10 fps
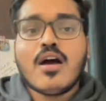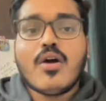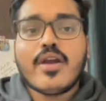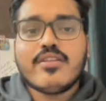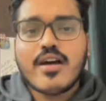
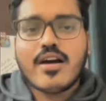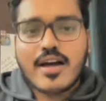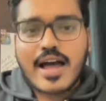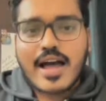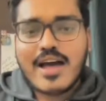Okay,
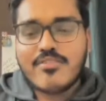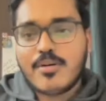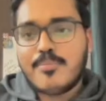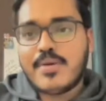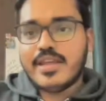I have a
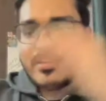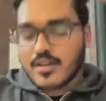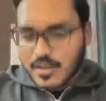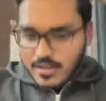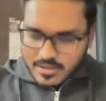pretty
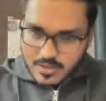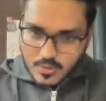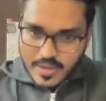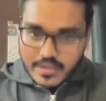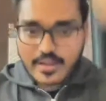
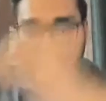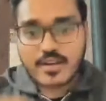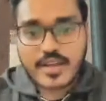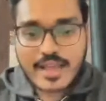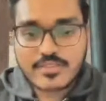quick
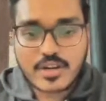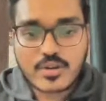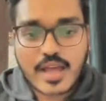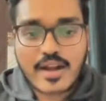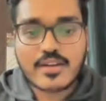answer to
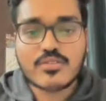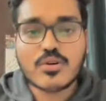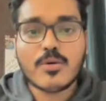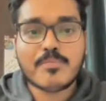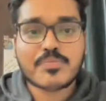that.
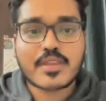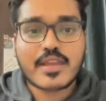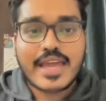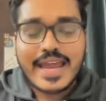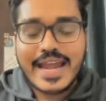So
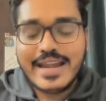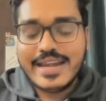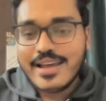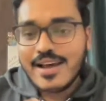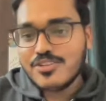
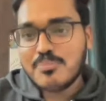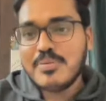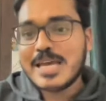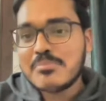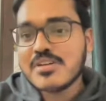India's
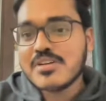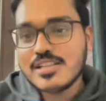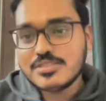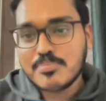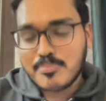PM
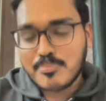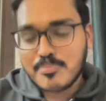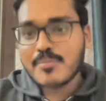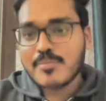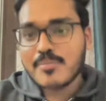product
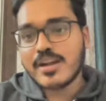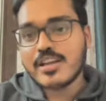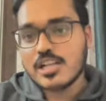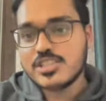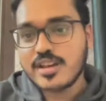management
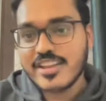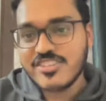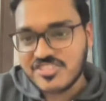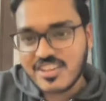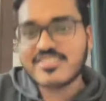culture is
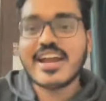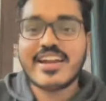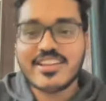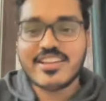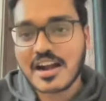just getting
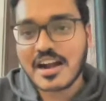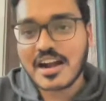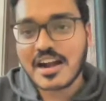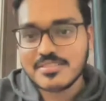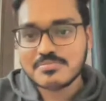started.
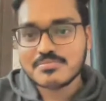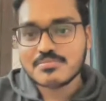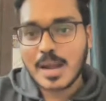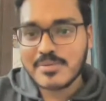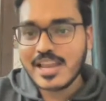
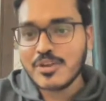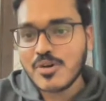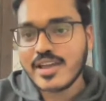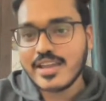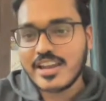I'm telling you
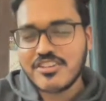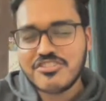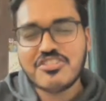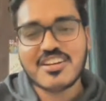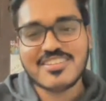again, it's
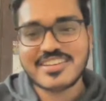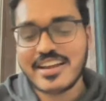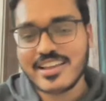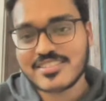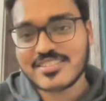just
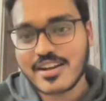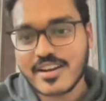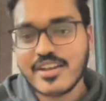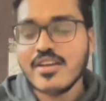getting started.